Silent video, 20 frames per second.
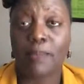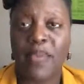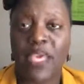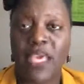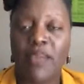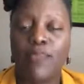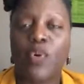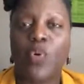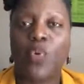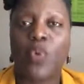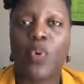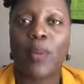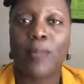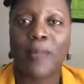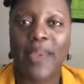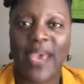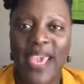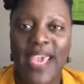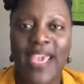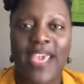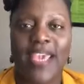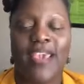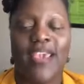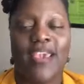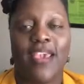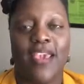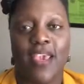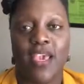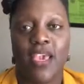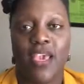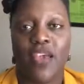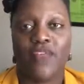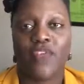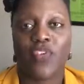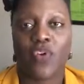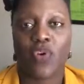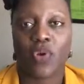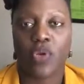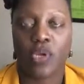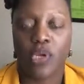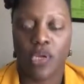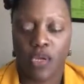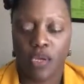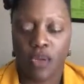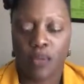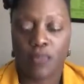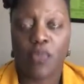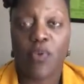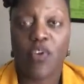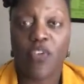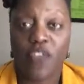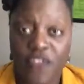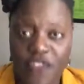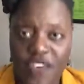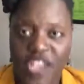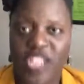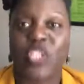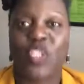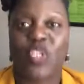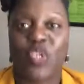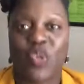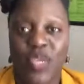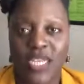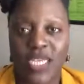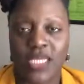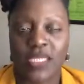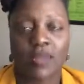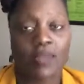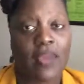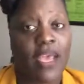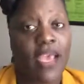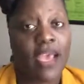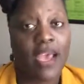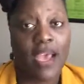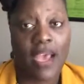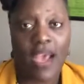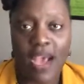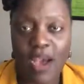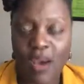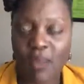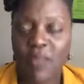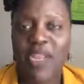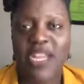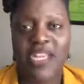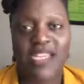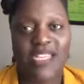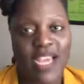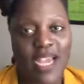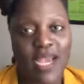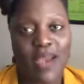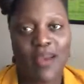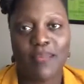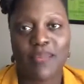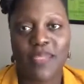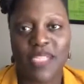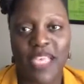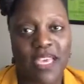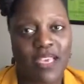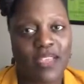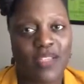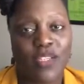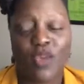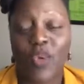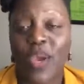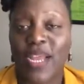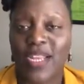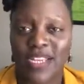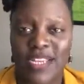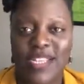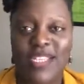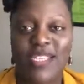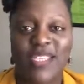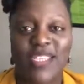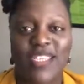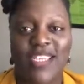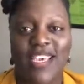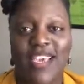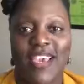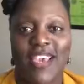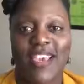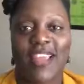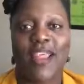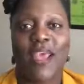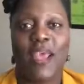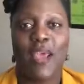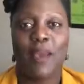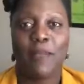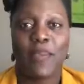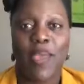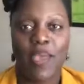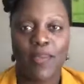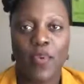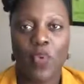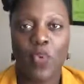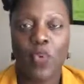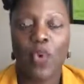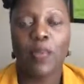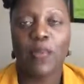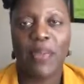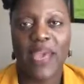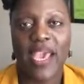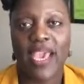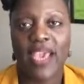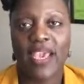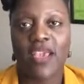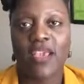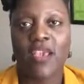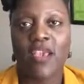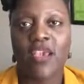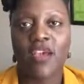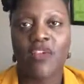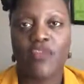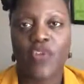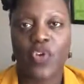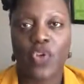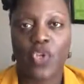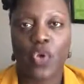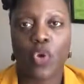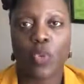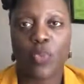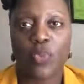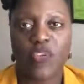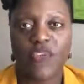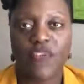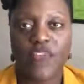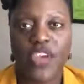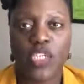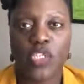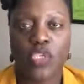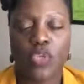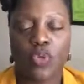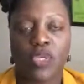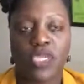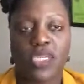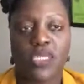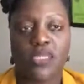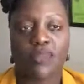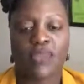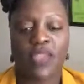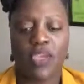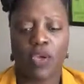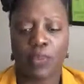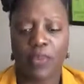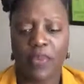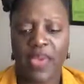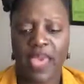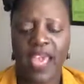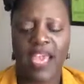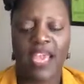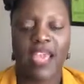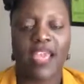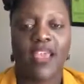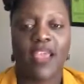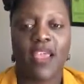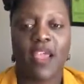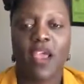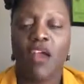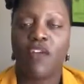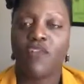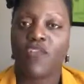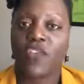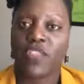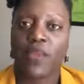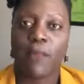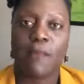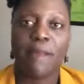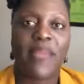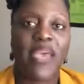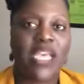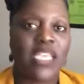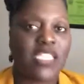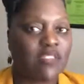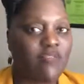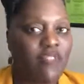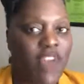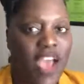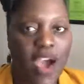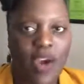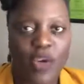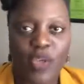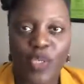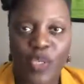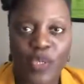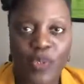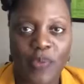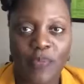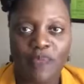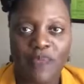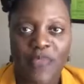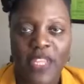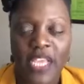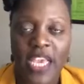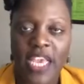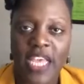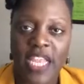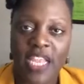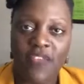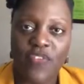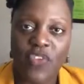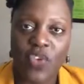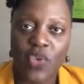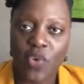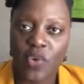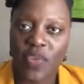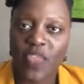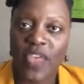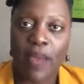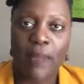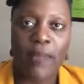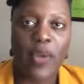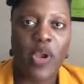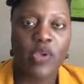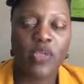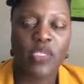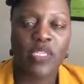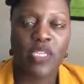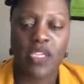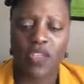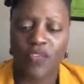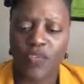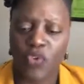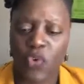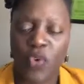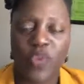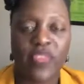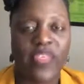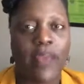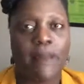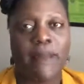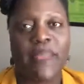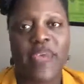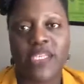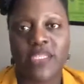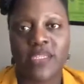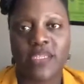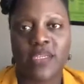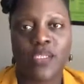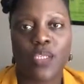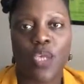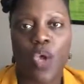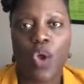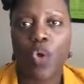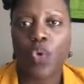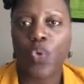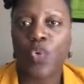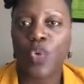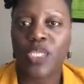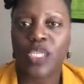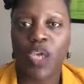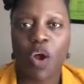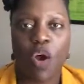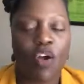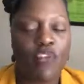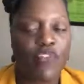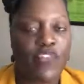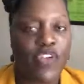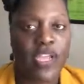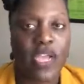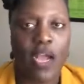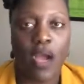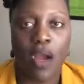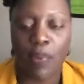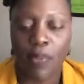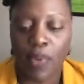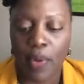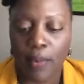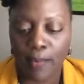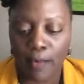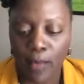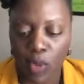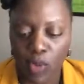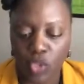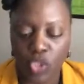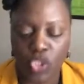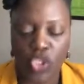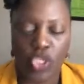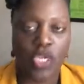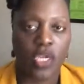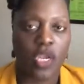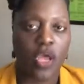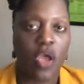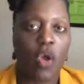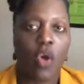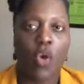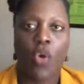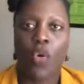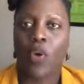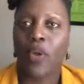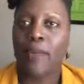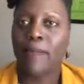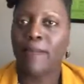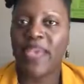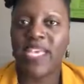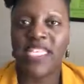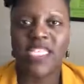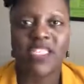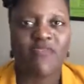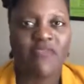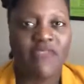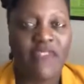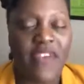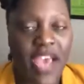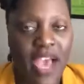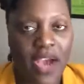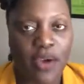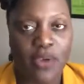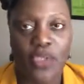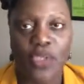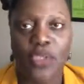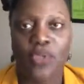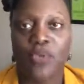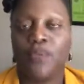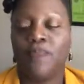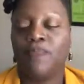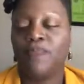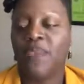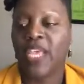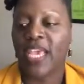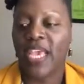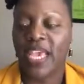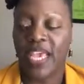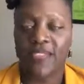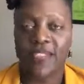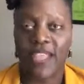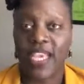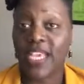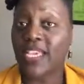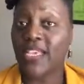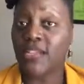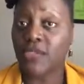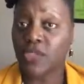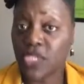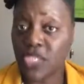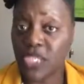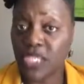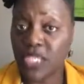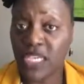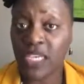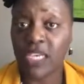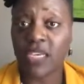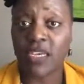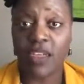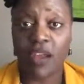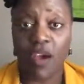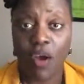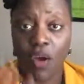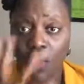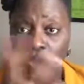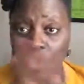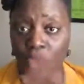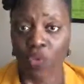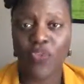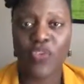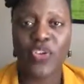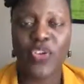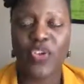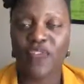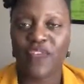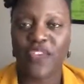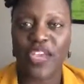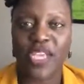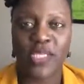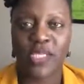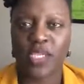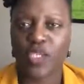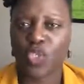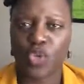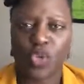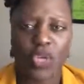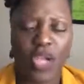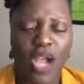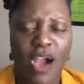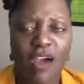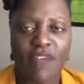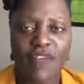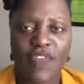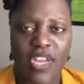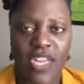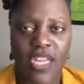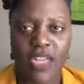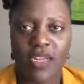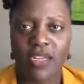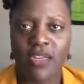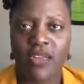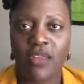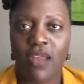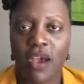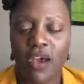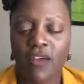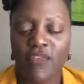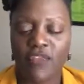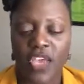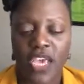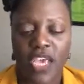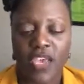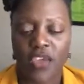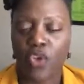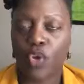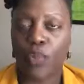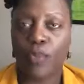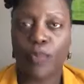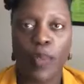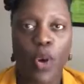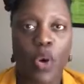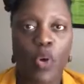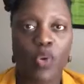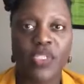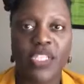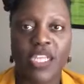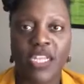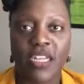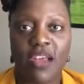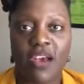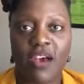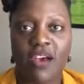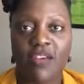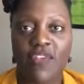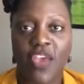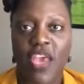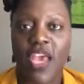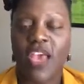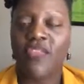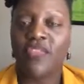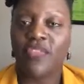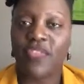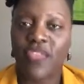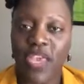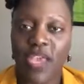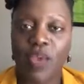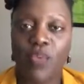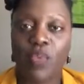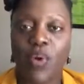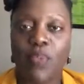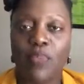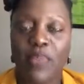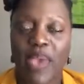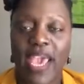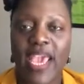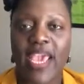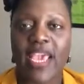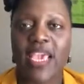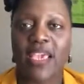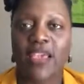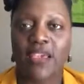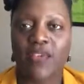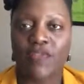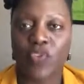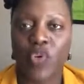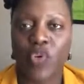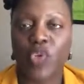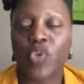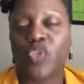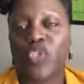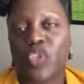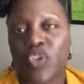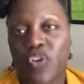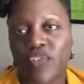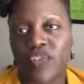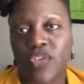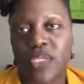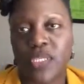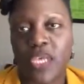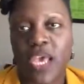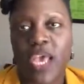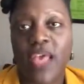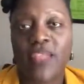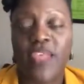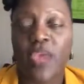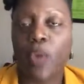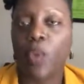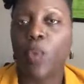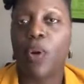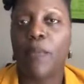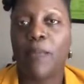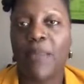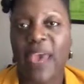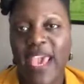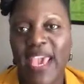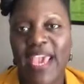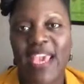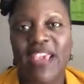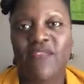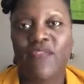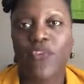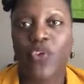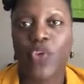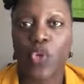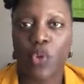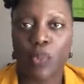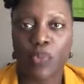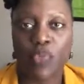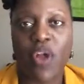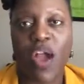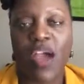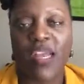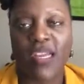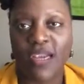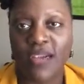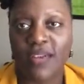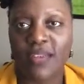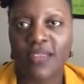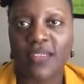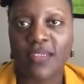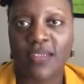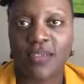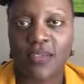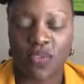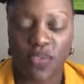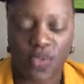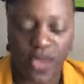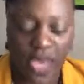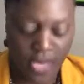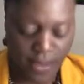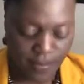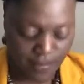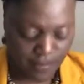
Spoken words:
People will pay for professionalism. How many times do I need to say it? People will pay for your professionalism. They'll pay for the best value. And if you're that person, if you're that business who is offering a promotion or best value, and they can see it all over your face that you're confident enough, you're bold enough, they will pay for your service. They will pay for your product. Okay?